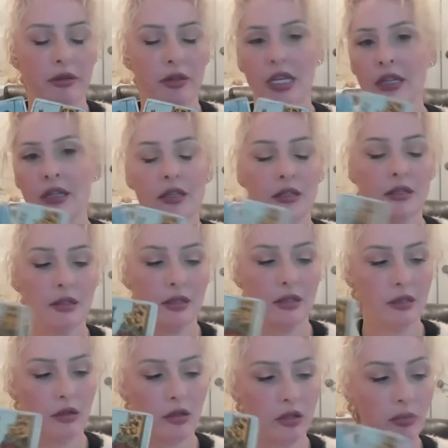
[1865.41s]
He's just a
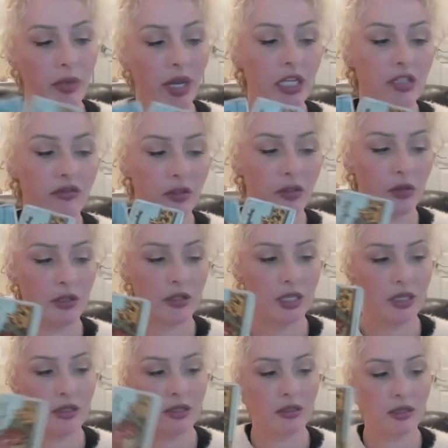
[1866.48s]
little, or page of swords.
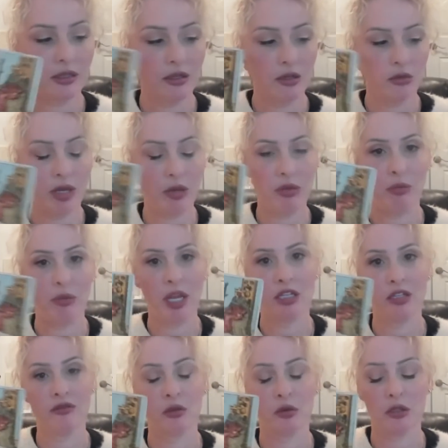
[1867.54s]
He's just a little baby page
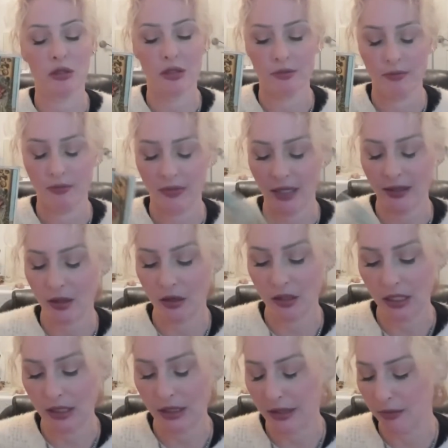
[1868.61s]
of swords. That's all
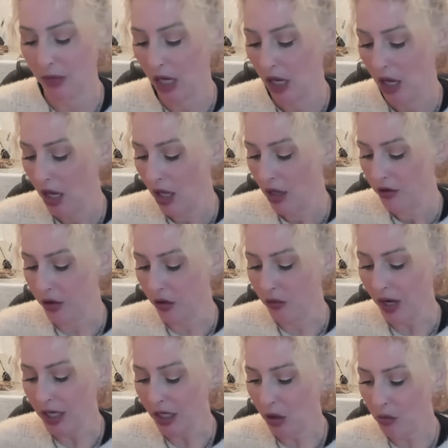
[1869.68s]
he is. So
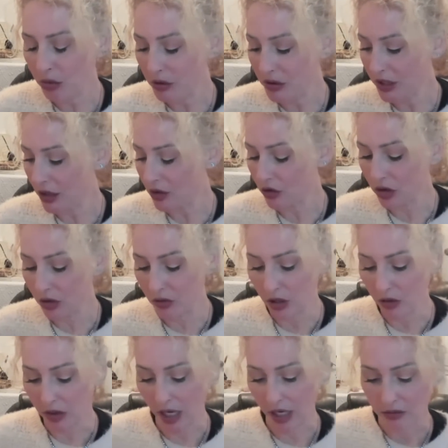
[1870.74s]
right now, blue states are doing
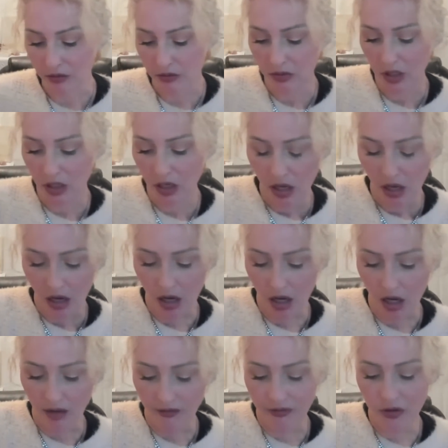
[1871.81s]
okay.
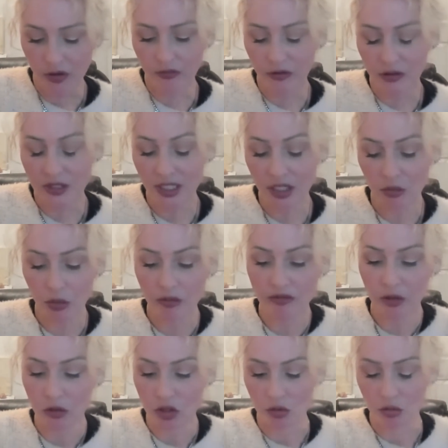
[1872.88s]
For the foreseeable
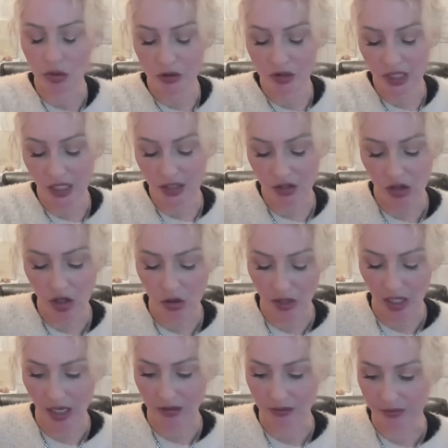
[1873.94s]
future, blue states are
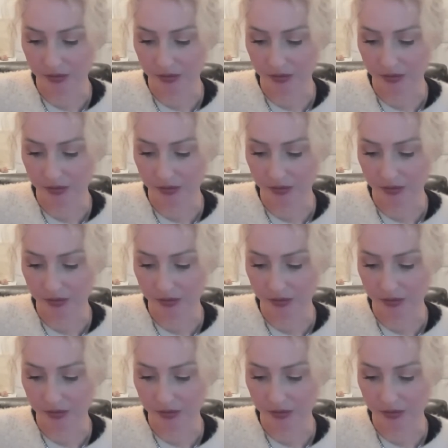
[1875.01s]
okay.